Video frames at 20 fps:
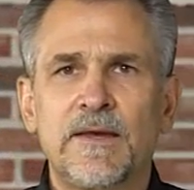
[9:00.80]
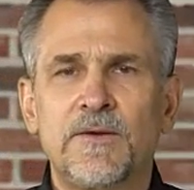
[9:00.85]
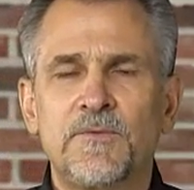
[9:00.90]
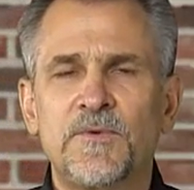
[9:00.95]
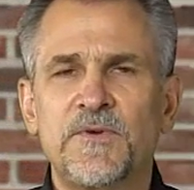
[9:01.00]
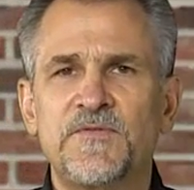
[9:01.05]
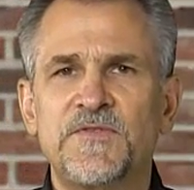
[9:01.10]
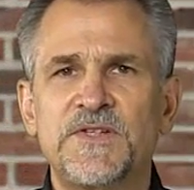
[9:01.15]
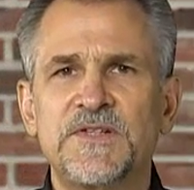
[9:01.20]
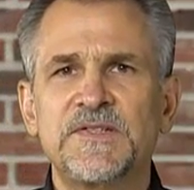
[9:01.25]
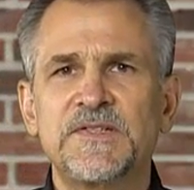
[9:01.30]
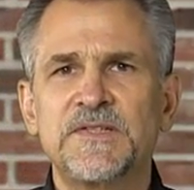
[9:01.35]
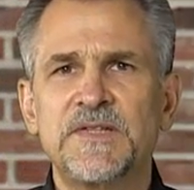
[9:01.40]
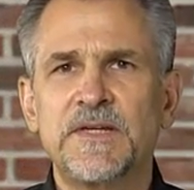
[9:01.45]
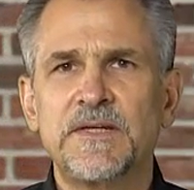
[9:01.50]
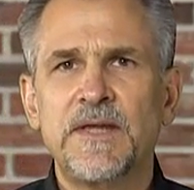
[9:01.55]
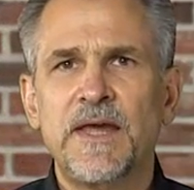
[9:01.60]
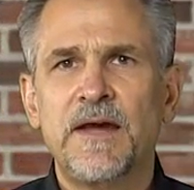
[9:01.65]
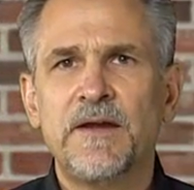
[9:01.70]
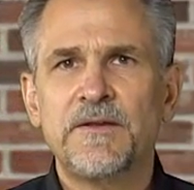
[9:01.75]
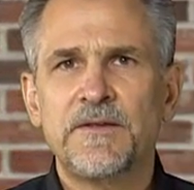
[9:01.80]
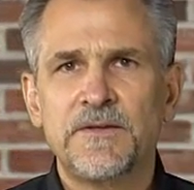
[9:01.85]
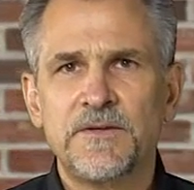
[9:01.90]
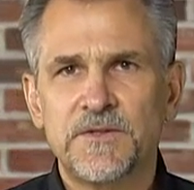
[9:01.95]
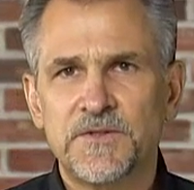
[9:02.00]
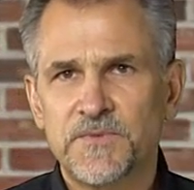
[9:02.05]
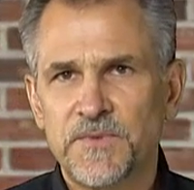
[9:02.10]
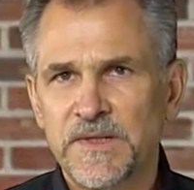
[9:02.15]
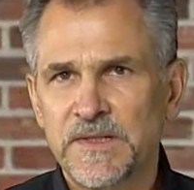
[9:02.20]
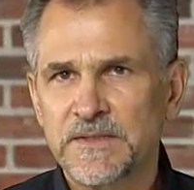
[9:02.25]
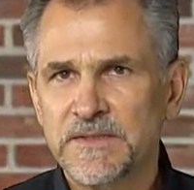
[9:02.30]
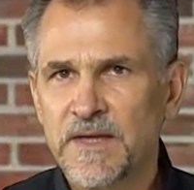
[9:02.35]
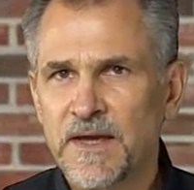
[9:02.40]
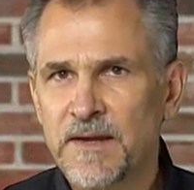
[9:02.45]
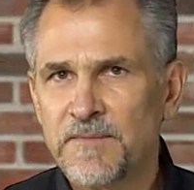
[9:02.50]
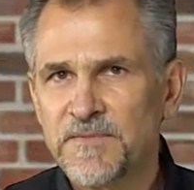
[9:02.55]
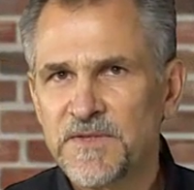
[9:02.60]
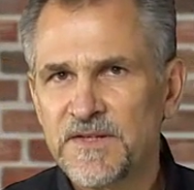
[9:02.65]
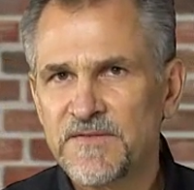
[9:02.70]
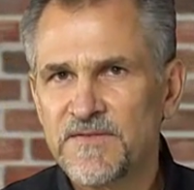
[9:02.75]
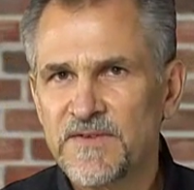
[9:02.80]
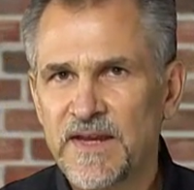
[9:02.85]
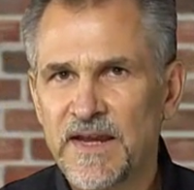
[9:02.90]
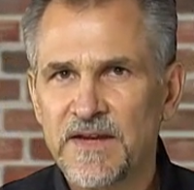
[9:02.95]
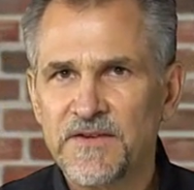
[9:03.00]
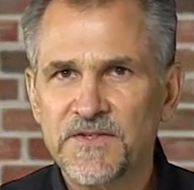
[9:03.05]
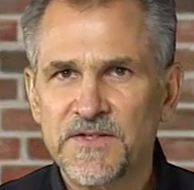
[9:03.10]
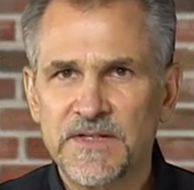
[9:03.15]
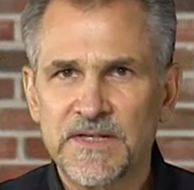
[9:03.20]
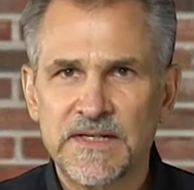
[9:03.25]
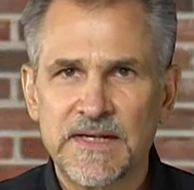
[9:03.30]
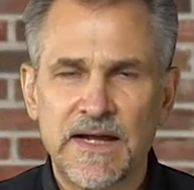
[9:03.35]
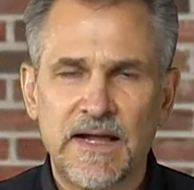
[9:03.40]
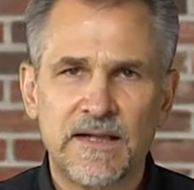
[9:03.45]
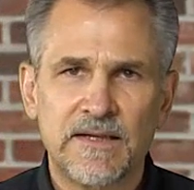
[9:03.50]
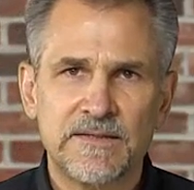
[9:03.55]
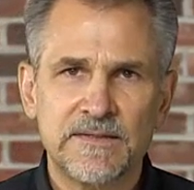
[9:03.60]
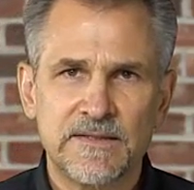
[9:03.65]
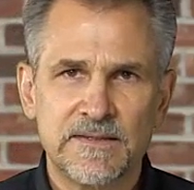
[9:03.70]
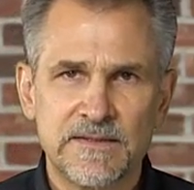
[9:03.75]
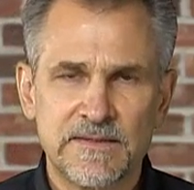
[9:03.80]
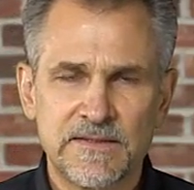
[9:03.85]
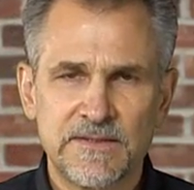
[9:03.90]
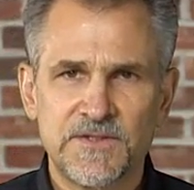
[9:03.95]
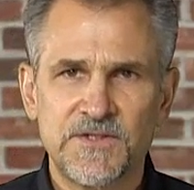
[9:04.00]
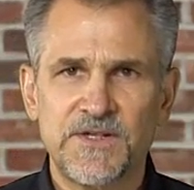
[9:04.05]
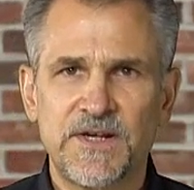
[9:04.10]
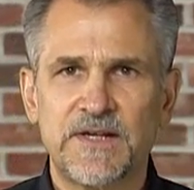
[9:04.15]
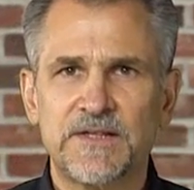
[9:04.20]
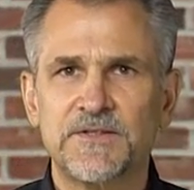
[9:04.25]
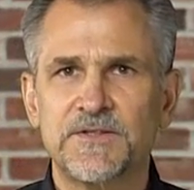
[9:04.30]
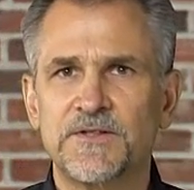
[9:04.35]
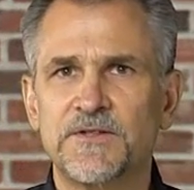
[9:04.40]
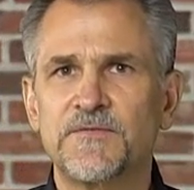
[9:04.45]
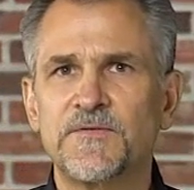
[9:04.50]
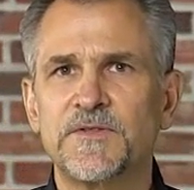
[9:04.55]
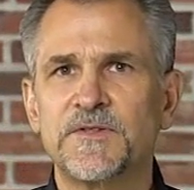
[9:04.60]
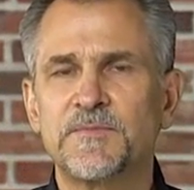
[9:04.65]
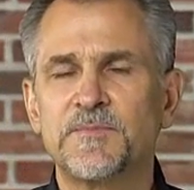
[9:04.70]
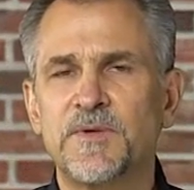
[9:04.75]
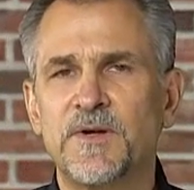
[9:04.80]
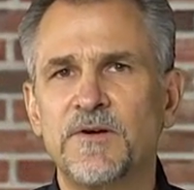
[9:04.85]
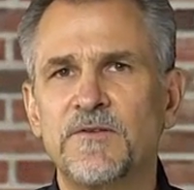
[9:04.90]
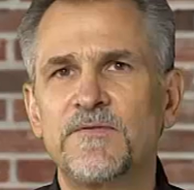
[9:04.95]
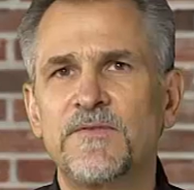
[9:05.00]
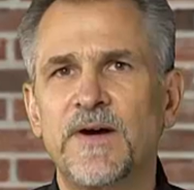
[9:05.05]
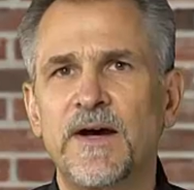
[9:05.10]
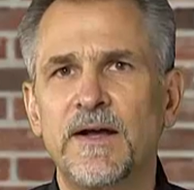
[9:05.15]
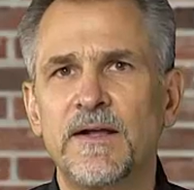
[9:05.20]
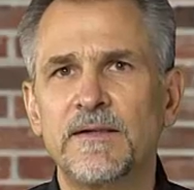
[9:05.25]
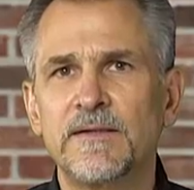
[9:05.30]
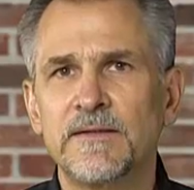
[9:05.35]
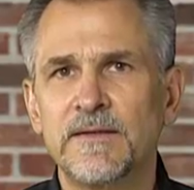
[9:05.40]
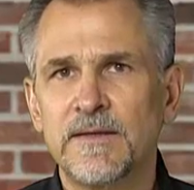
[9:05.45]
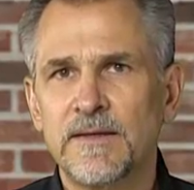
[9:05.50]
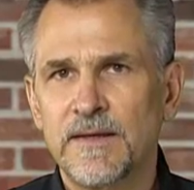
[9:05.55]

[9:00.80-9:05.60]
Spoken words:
We've just seen how to use real-time deviation analysis to check surface profile.